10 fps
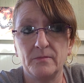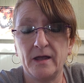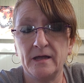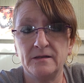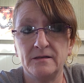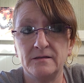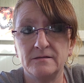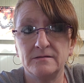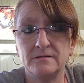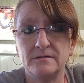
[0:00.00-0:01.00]
And
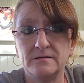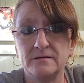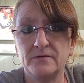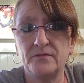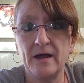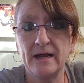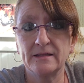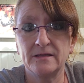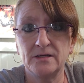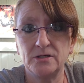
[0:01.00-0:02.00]
the
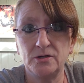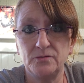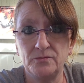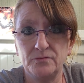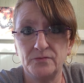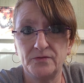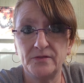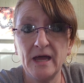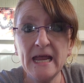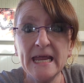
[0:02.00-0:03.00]
fact that you
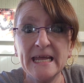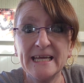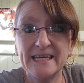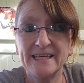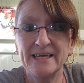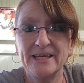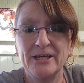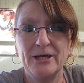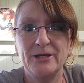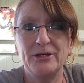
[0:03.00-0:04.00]
think
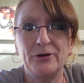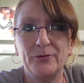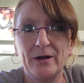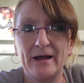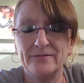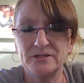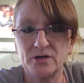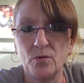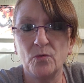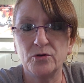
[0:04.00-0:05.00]
you have
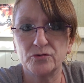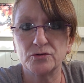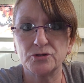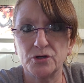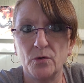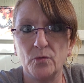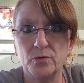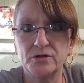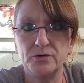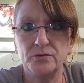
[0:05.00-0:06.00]
sold your soul
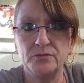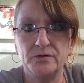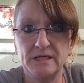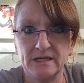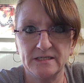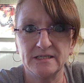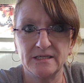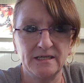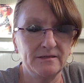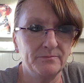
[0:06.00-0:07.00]
to the
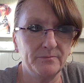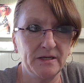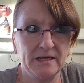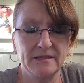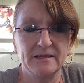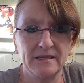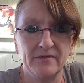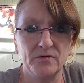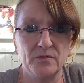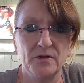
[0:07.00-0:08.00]
entity being the
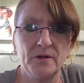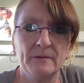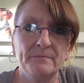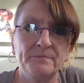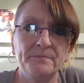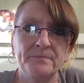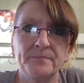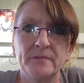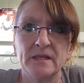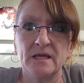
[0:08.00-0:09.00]
devil
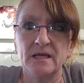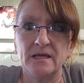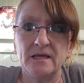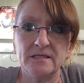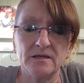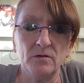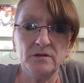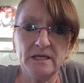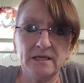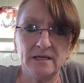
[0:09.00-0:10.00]
is
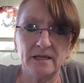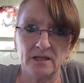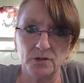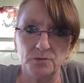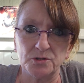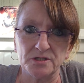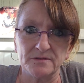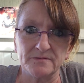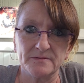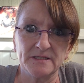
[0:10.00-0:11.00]
only an
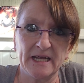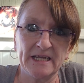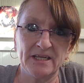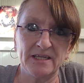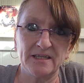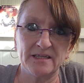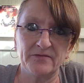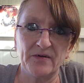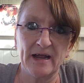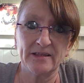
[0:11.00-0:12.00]
illusion. And the
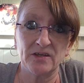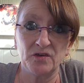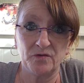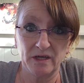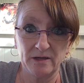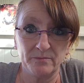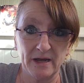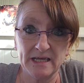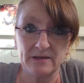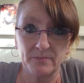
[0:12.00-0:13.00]
fact that you keep
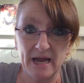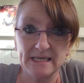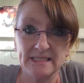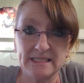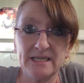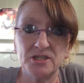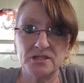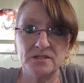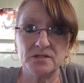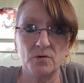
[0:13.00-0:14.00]
making bad
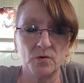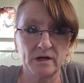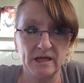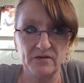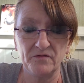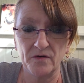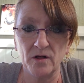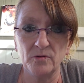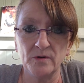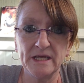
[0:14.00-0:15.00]
decisions or keep
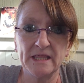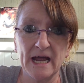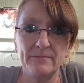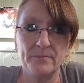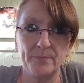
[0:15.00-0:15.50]
following that